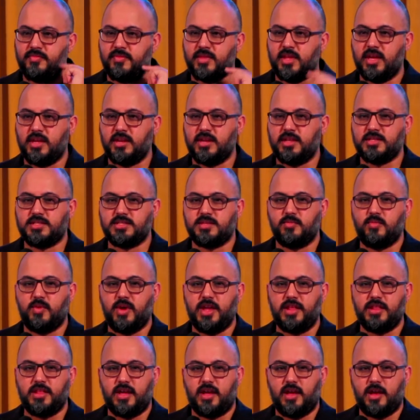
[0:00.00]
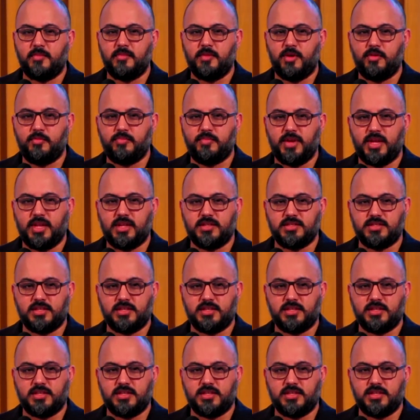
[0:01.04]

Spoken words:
and it's a way that I'm hoping